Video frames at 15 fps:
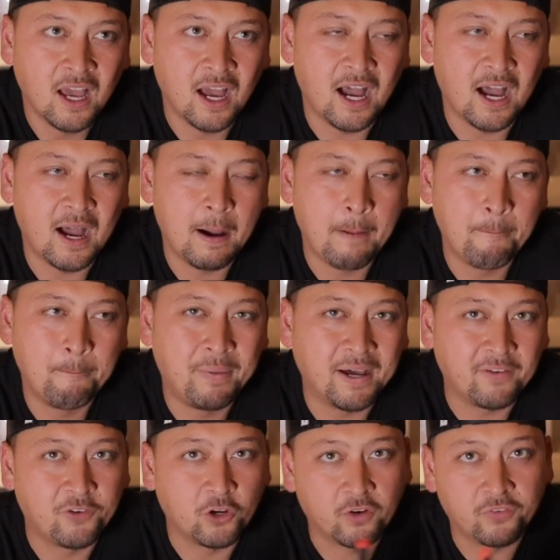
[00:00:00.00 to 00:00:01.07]
But
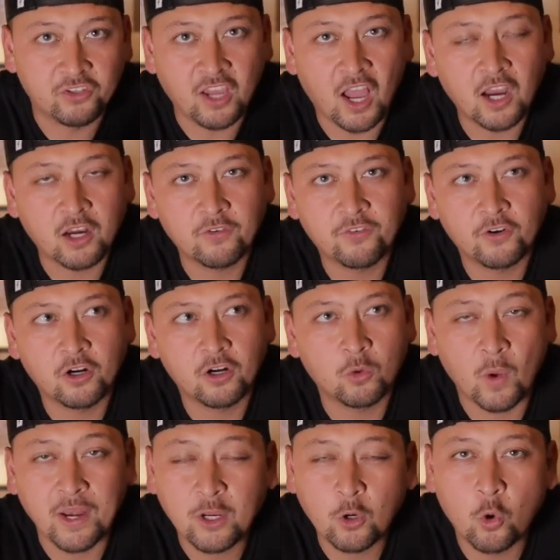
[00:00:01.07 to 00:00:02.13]
if you're a photographer,
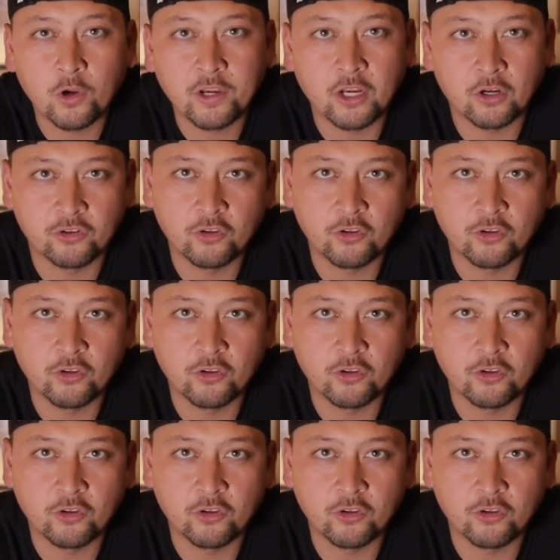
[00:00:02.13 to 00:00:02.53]
wedding coordinator,